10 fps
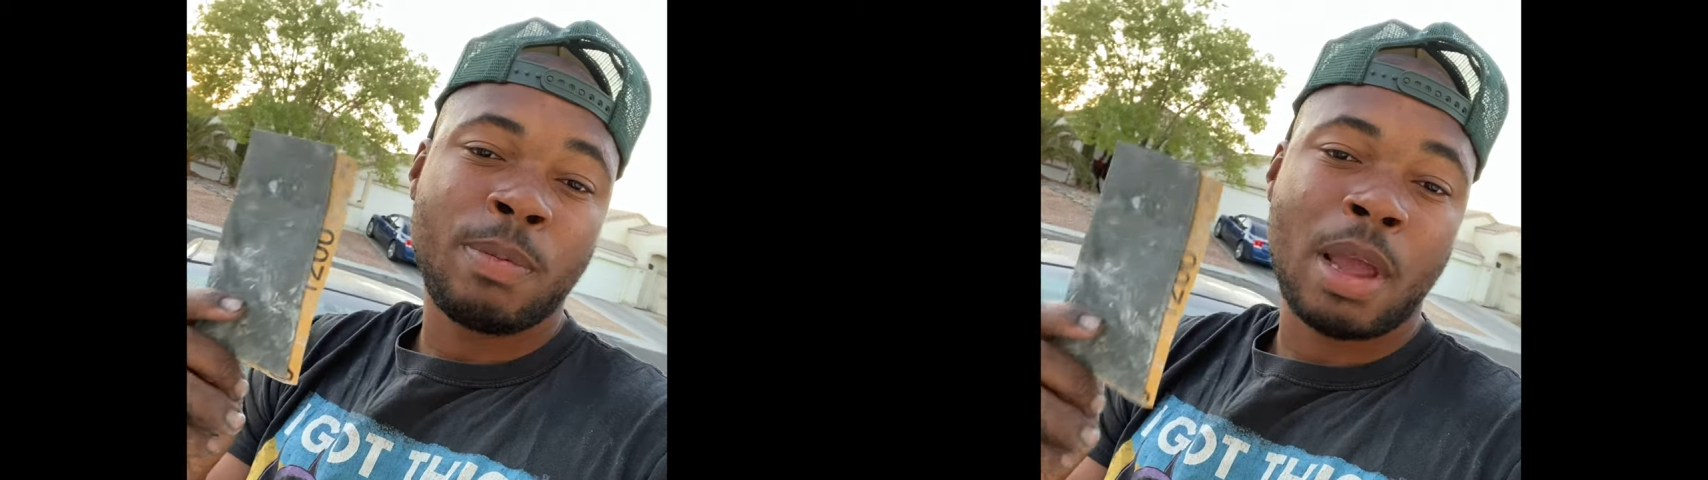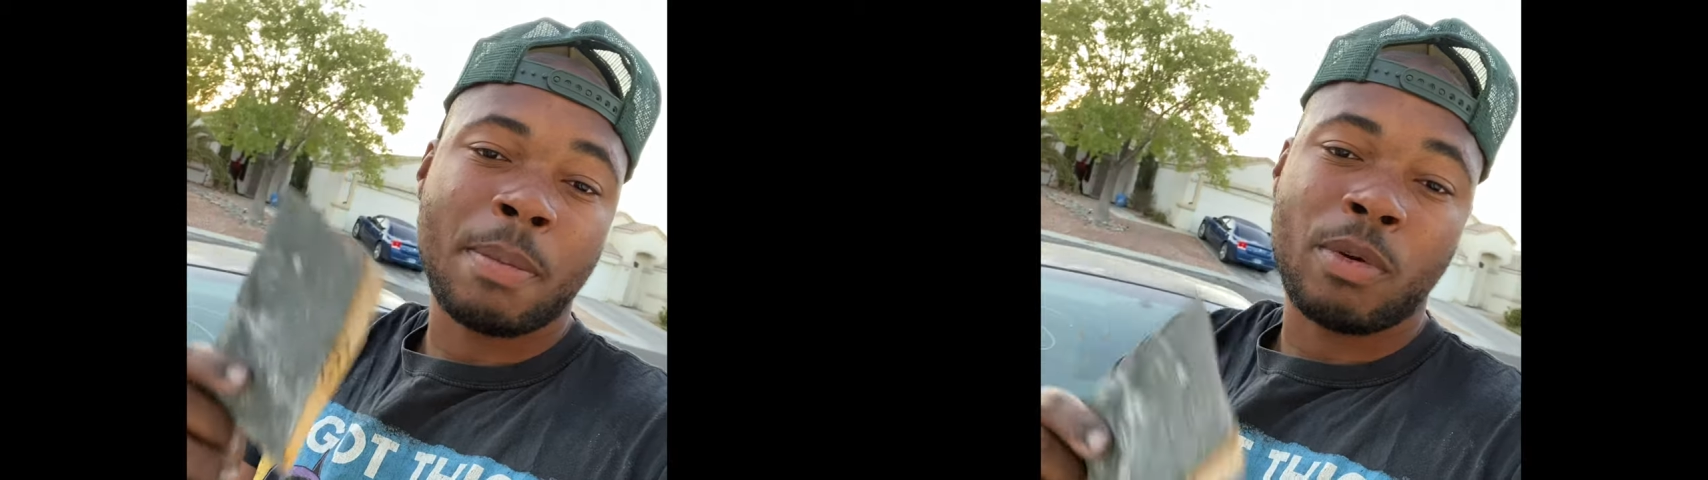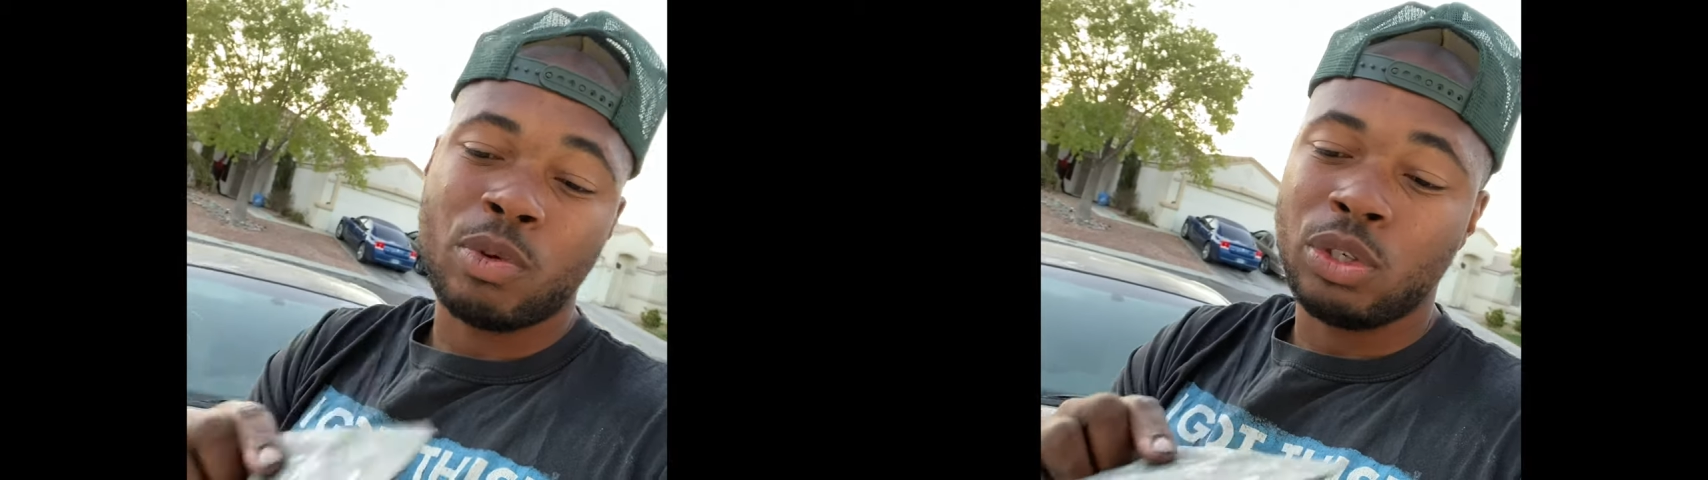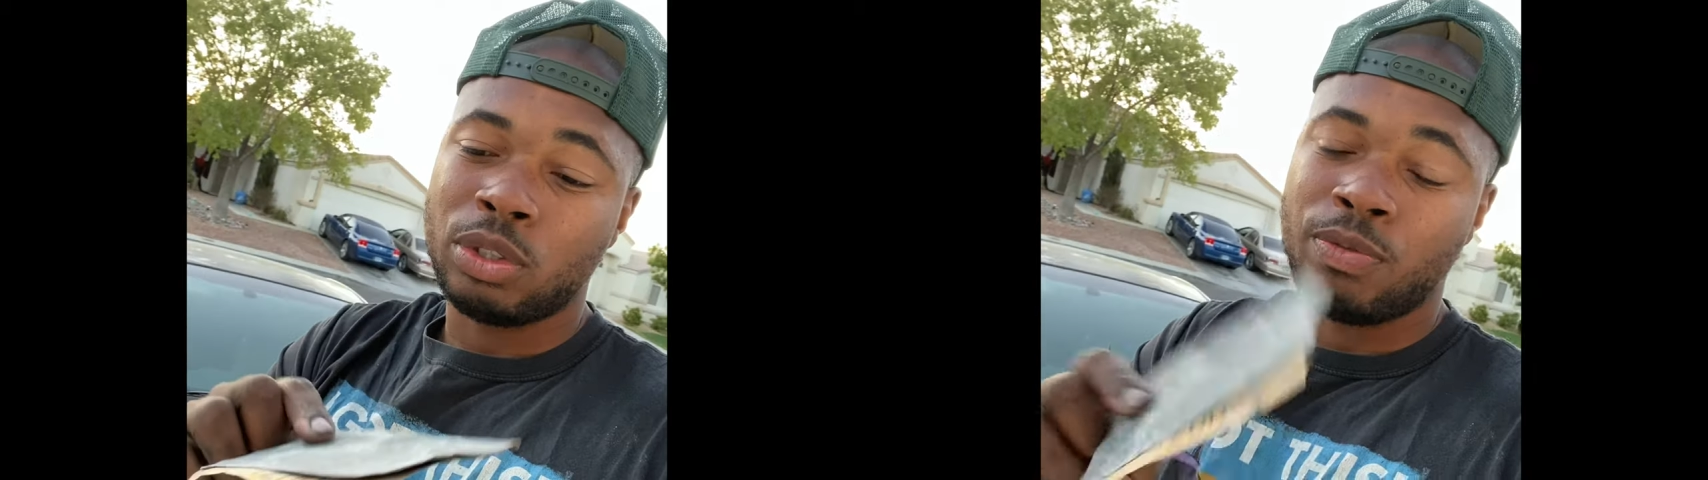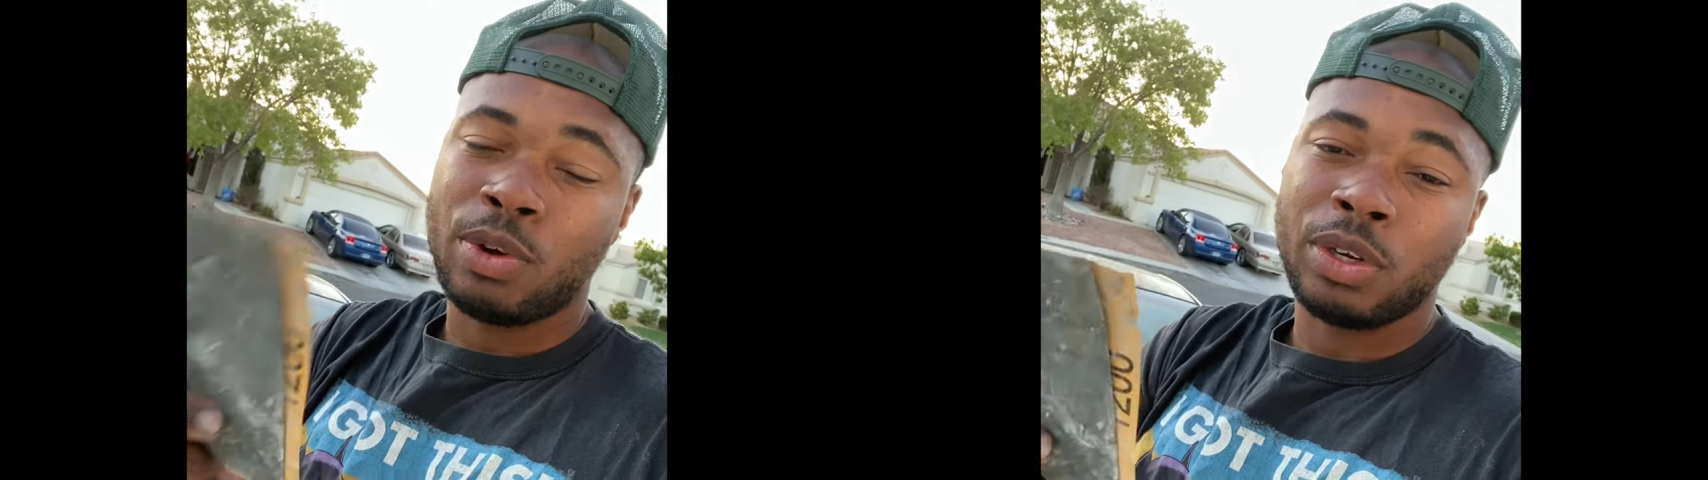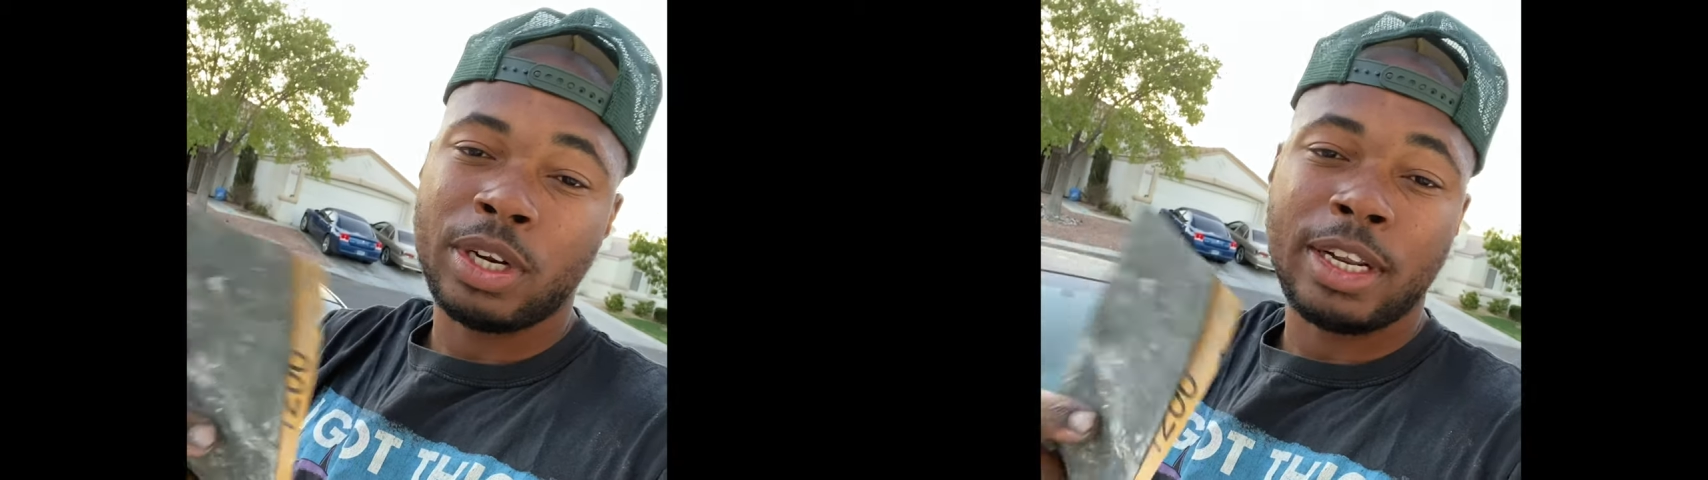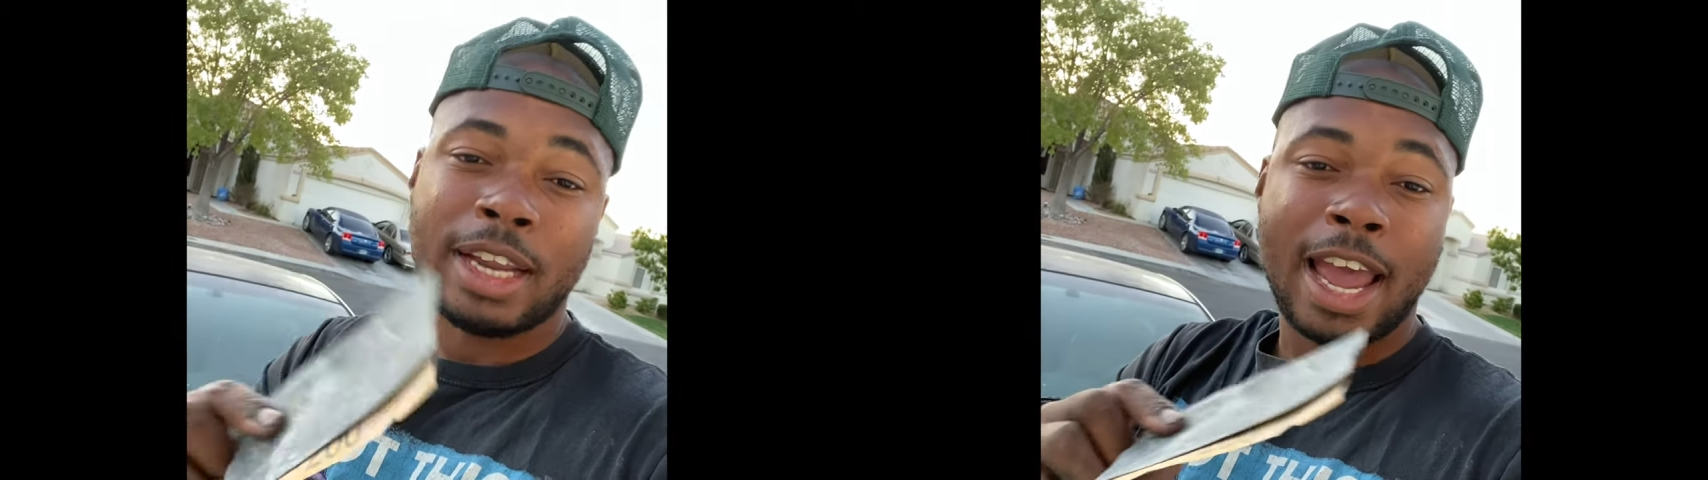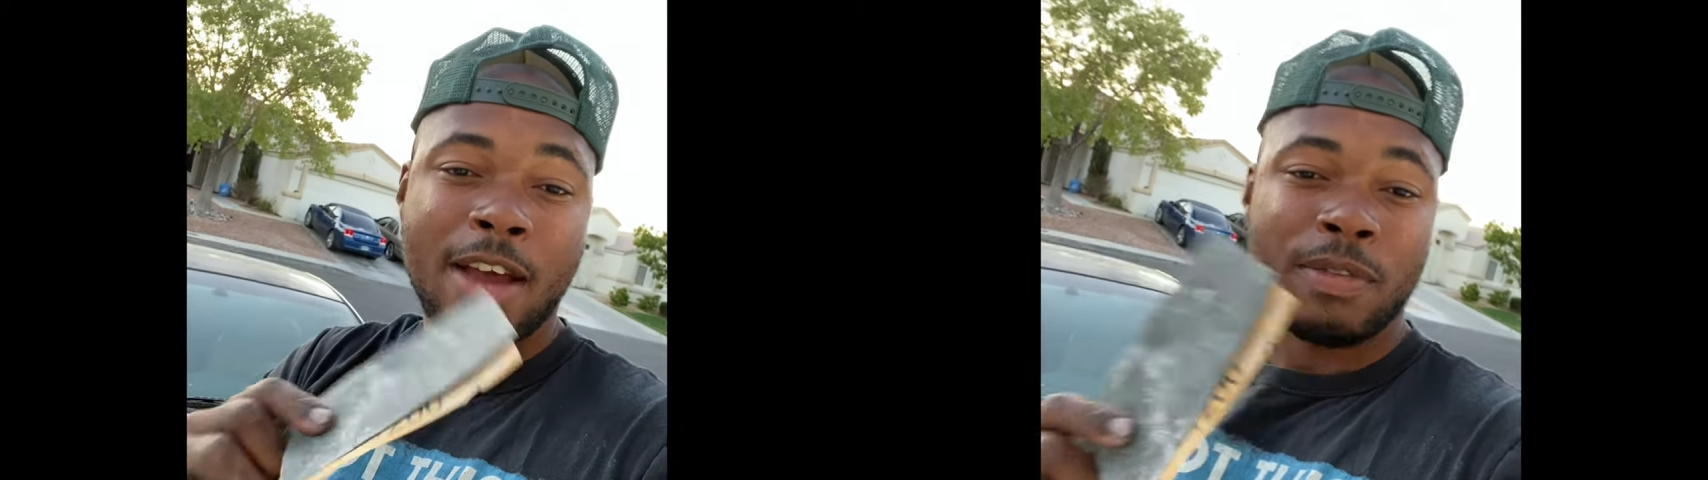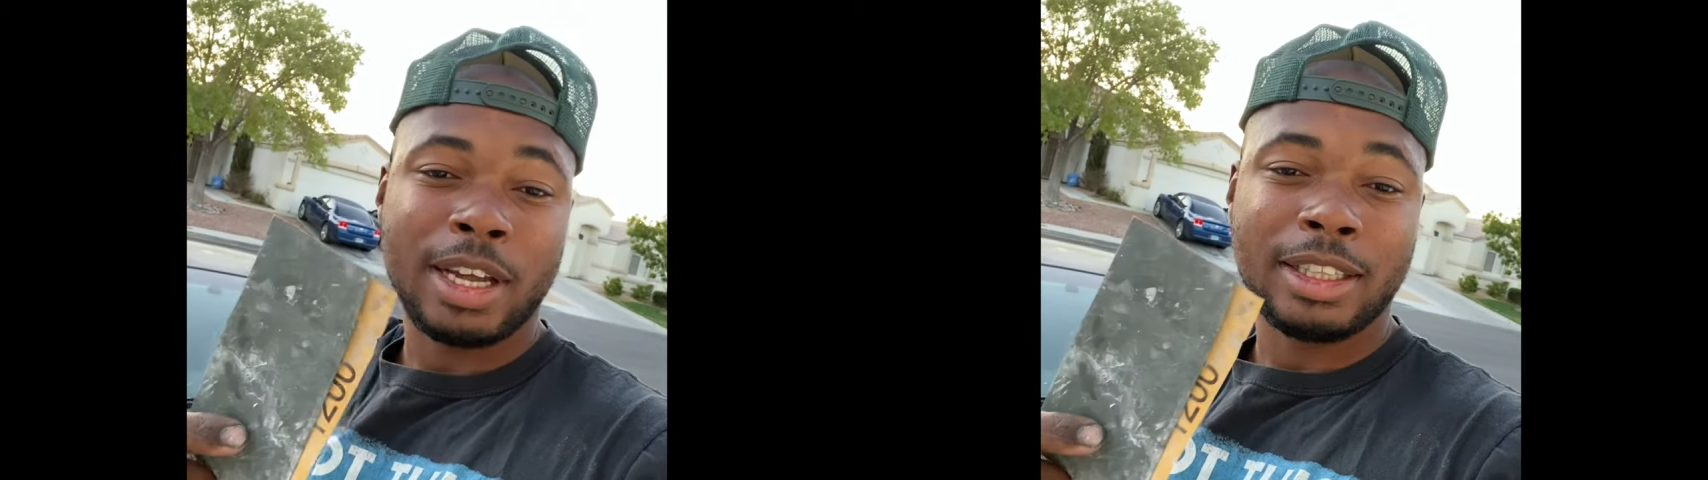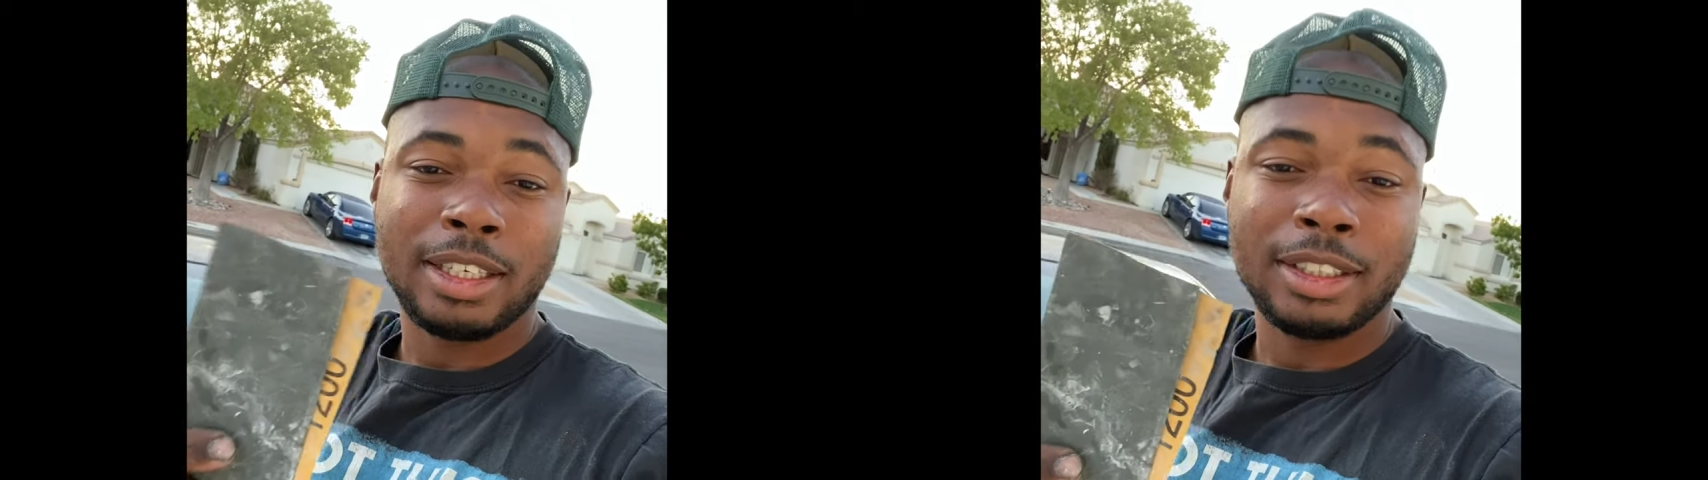paper. We usually fold it in half
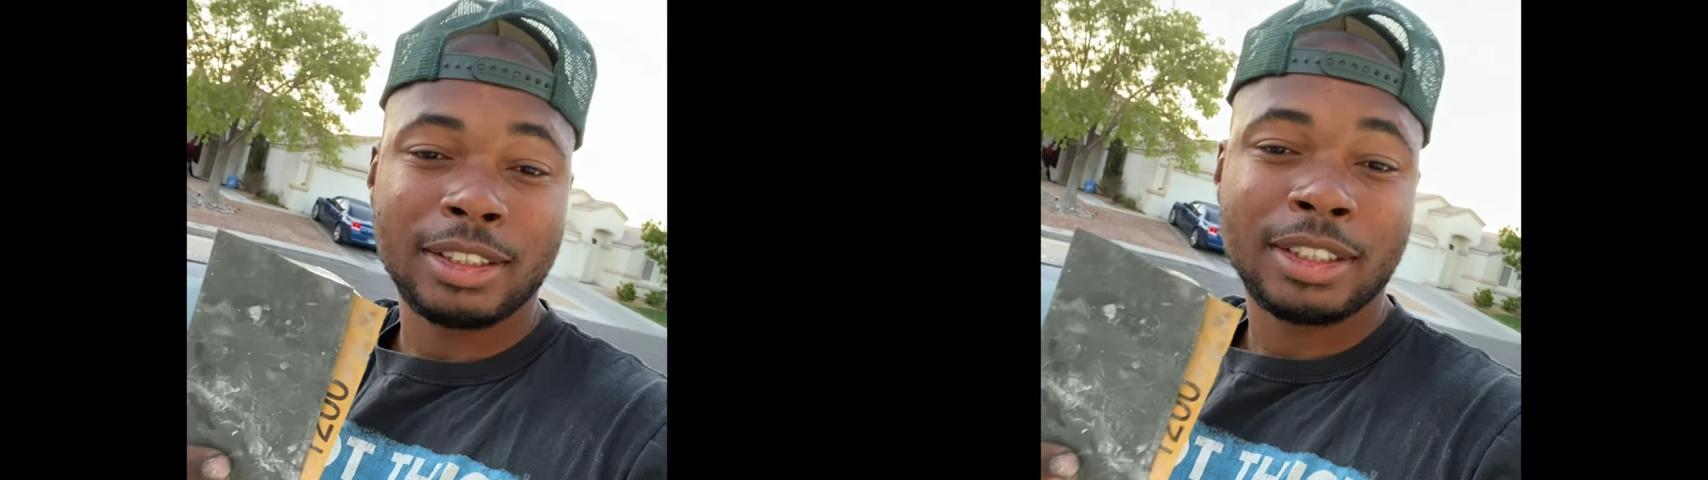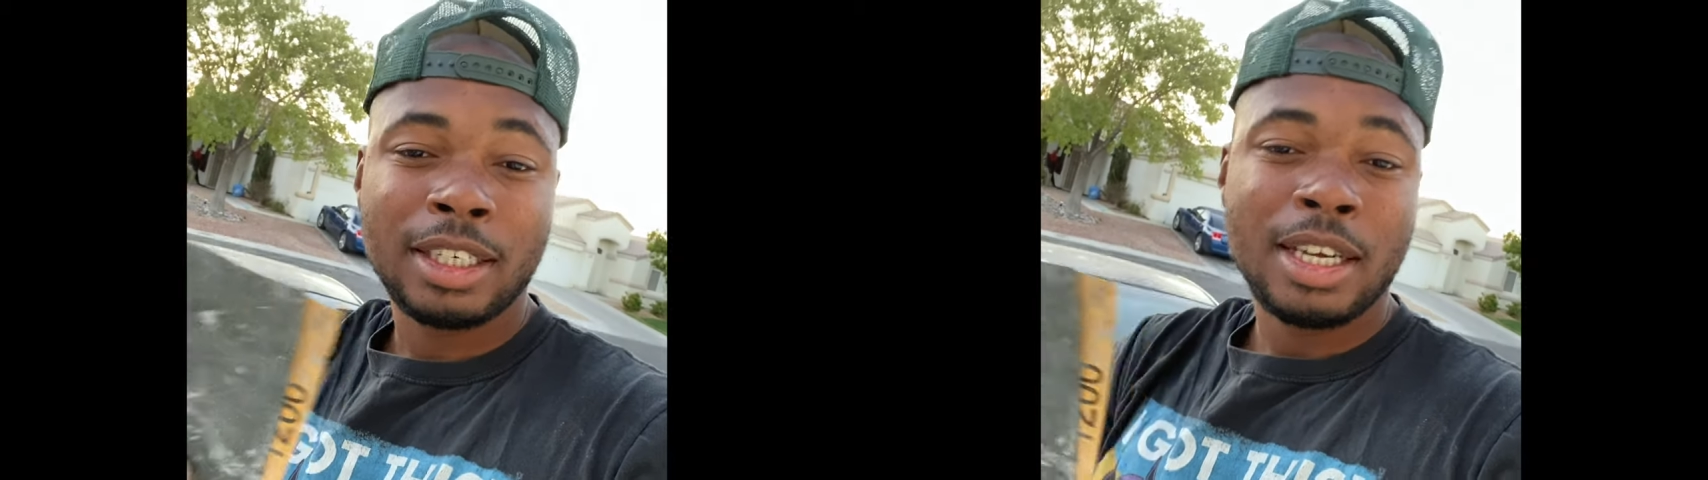like this,